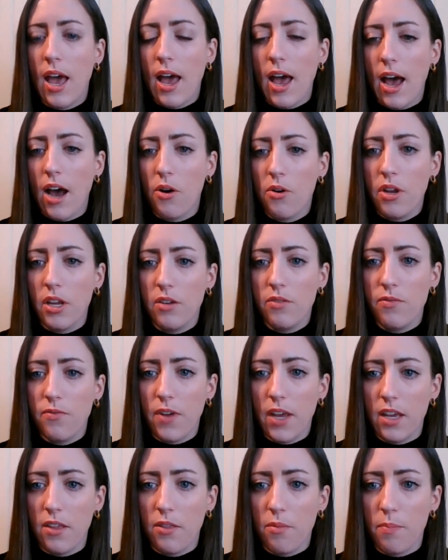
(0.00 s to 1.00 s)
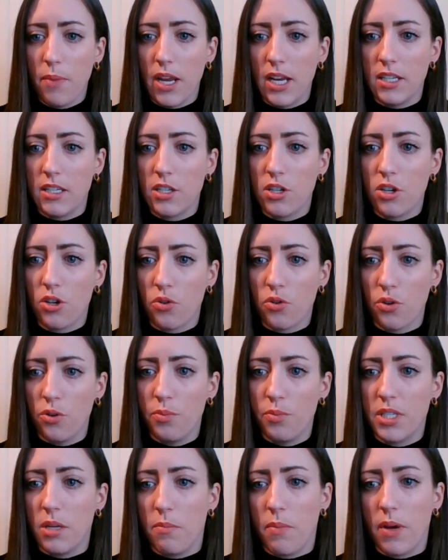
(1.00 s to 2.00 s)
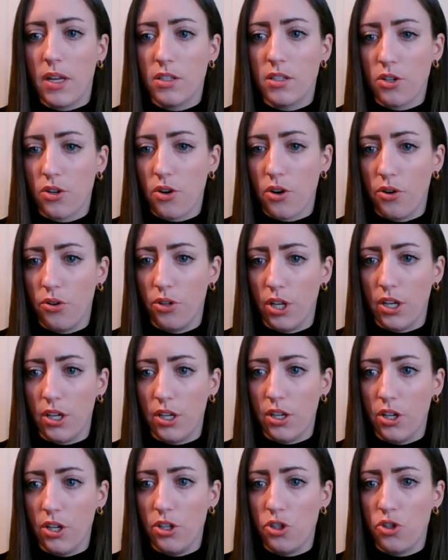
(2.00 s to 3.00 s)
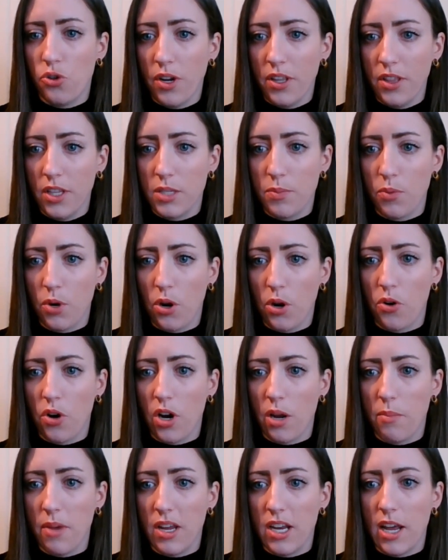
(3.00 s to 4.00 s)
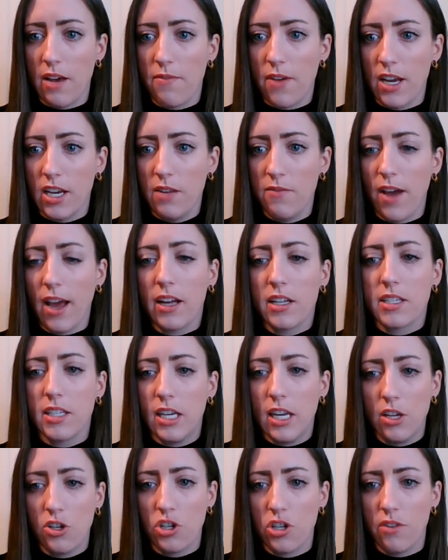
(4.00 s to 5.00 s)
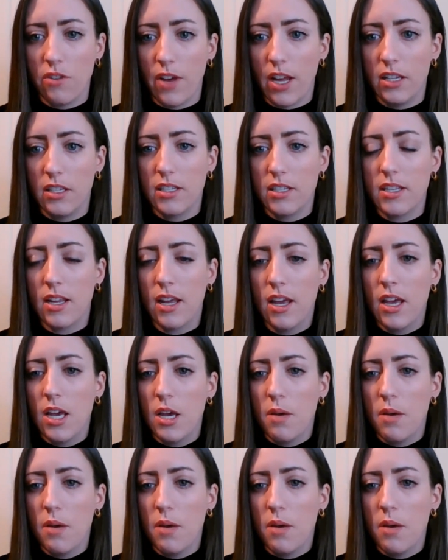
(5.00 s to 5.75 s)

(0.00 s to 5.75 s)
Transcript: How can faith-based groups in Pensacola join this program and have any vaccination events